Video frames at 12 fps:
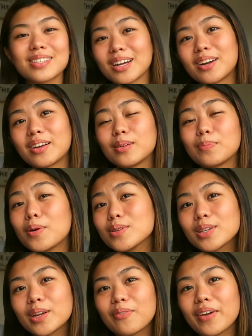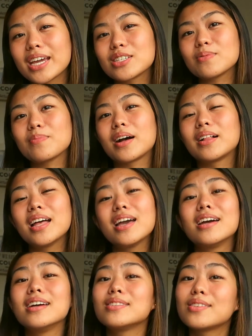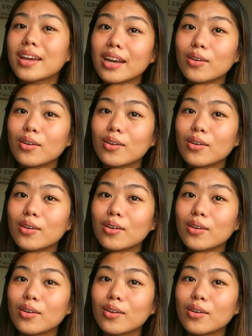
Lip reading: Turn on the post notification bell to get